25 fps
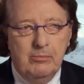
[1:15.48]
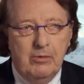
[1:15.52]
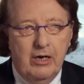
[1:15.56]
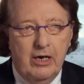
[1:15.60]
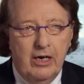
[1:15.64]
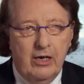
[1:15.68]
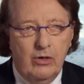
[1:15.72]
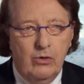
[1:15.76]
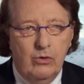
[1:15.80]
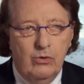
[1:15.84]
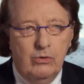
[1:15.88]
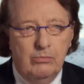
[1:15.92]

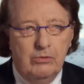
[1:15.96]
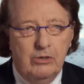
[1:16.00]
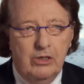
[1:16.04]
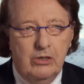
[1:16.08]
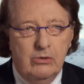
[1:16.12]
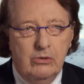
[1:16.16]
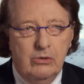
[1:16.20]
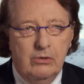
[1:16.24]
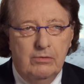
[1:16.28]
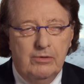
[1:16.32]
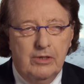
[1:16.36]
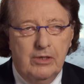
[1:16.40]

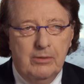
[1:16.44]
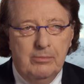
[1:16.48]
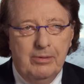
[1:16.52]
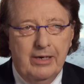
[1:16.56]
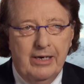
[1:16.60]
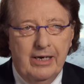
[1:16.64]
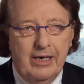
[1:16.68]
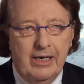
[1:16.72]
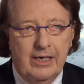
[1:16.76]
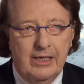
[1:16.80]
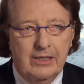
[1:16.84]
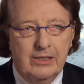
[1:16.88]
myeloma over the
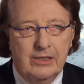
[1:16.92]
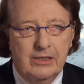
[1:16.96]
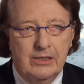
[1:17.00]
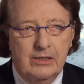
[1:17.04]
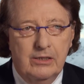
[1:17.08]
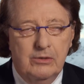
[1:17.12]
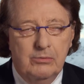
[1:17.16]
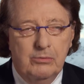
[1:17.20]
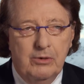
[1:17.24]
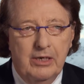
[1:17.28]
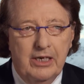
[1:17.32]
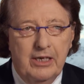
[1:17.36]
past
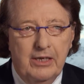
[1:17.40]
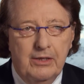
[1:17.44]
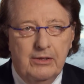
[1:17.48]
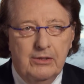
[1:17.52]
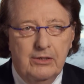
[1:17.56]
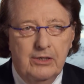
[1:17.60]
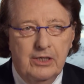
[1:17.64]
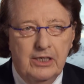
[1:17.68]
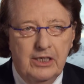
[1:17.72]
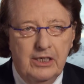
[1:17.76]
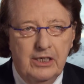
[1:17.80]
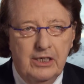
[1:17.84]
20,
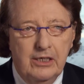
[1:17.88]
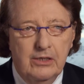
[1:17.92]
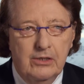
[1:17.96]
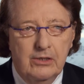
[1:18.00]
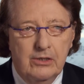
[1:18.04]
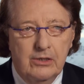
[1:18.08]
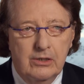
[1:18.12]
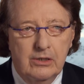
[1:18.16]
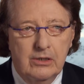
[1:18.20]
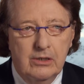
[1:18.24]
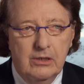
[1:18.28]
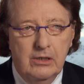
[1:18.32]
30
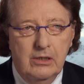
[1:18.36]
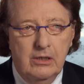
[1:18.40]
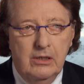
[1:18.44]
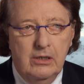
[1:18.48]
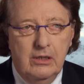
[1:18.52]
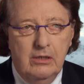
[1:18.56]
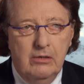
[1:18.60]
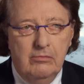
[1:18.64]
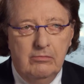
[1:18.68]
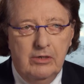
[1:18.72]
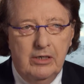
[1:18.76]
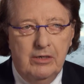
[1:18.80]
years,
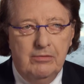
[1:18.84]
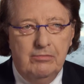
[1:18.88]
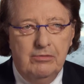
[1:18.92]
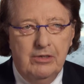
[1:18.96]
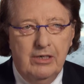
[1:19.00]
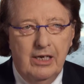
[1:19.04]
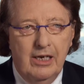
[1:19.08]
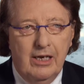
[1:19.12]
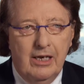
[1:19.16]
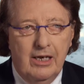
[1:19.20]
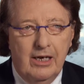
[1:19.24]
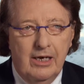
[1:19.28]
we've
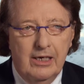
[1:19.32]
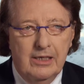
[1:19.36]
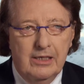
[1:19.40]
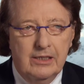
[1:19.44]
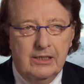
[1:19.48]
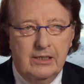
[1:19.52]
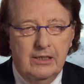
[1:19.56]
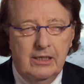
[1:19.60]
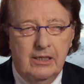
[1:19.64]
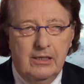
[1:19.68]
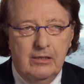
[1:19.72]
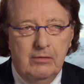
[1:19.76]

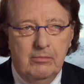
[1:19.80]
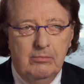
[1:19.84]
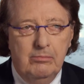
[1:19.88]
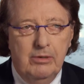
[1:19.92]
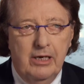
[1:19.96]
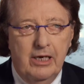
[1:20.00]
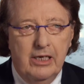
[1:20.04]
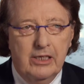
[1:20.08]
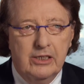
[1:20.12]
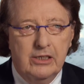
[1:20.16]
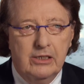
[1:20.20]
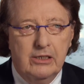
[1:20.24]
realized that the
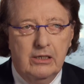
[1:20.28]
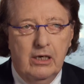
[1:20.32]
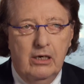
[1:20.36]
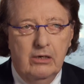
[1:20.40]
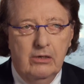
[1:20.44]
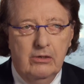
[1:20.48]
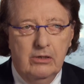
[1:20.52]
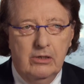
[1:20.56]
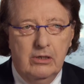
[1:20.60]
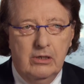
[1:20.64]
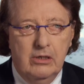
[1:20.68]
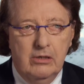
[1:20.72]
best
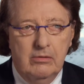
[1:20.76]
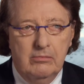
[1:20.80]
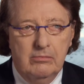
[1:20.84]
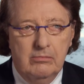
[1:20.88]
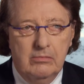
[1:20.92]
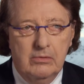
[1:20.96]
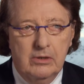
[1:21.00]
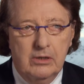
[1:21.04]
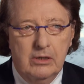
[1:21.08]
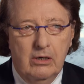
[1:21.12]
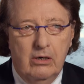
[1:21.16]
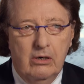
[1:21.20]

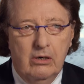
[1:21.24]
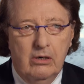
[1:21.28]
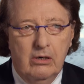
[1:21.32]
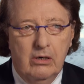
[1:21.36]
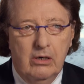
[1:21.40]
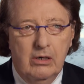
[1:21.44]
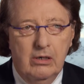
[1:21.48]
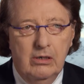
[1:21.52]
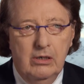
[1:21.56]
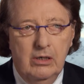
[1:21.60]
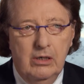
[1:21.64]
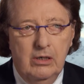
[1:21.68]
outcomes
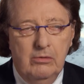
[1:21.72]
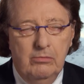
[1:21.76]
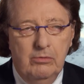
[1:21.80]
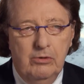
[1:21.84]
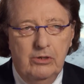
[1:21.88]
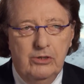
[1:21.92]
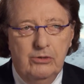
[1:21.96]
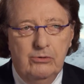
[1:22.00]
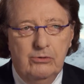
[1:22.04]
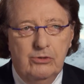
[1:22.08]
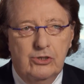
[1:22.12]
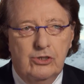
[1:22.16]
are
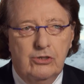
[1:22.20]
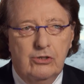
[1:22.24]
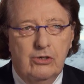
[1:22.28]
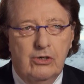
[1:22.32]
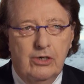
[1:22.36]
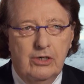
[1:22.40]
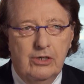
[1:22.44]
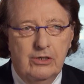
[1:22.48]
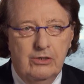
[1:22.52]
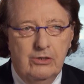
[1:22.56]
when you start